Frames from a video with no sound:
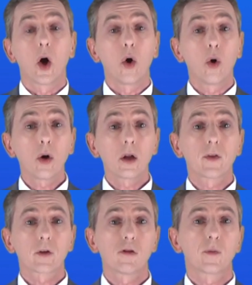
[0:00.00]
all of
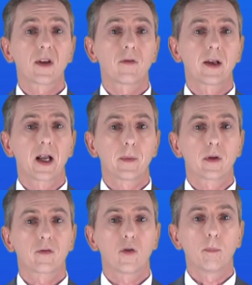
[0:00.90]
the group 7
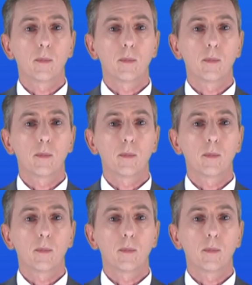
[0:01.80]
elements form